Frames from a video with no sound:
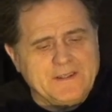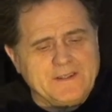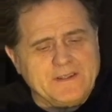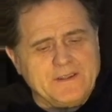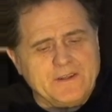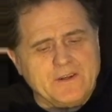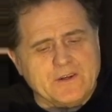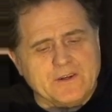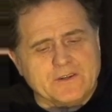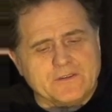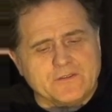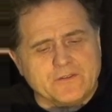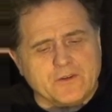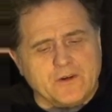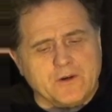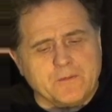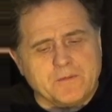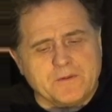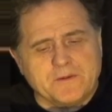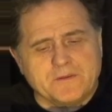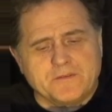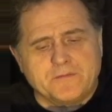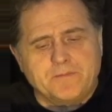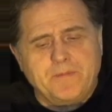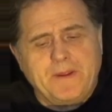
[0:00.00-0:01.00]
The Earth's
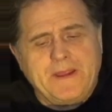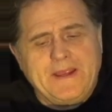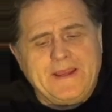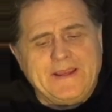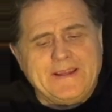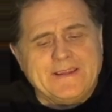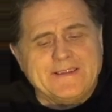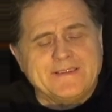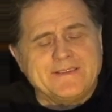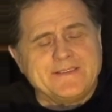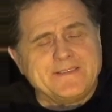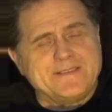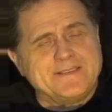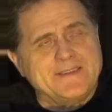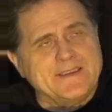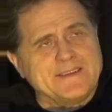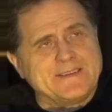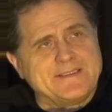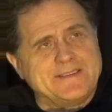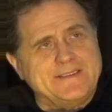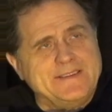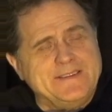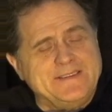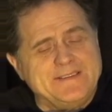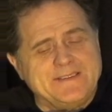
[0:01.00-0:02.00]
orbital speed is
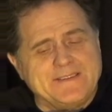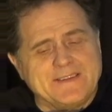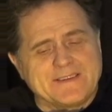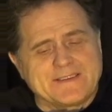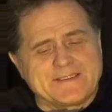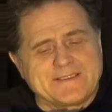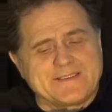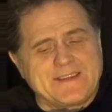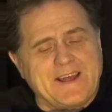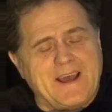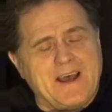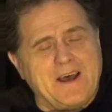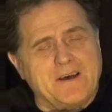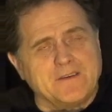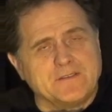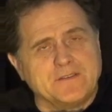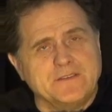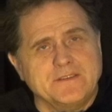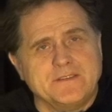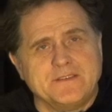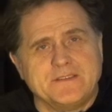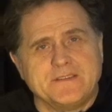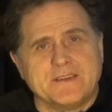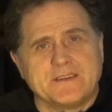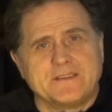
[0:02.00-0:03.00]

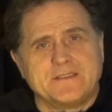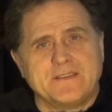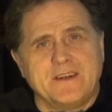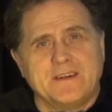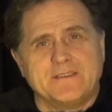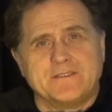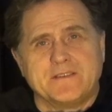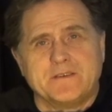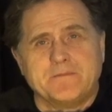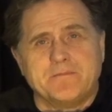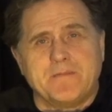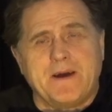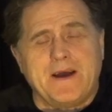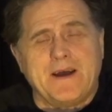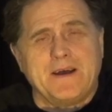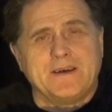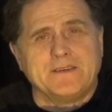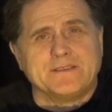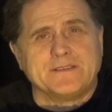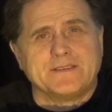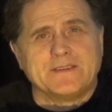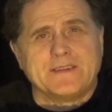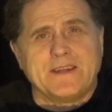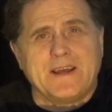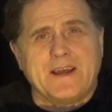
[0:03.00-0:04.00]
66,600
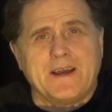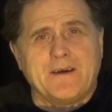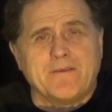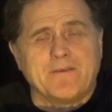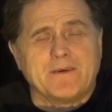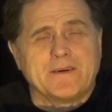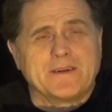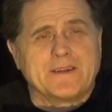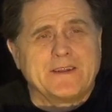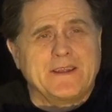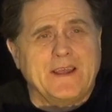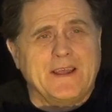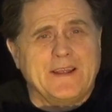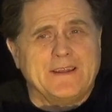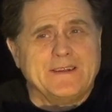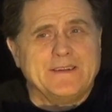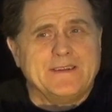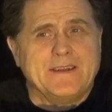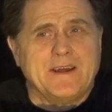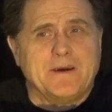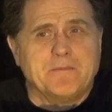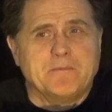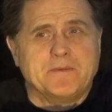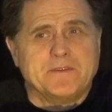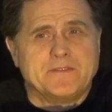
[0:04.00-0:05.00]
miles an hour. Again,
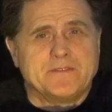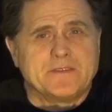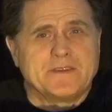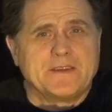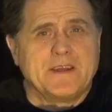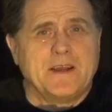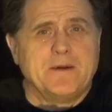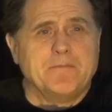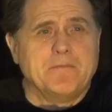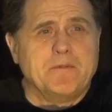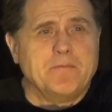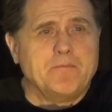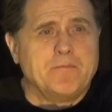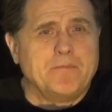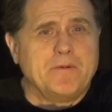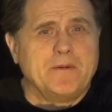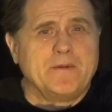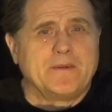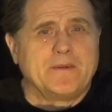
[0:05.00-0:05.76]
numbers are coming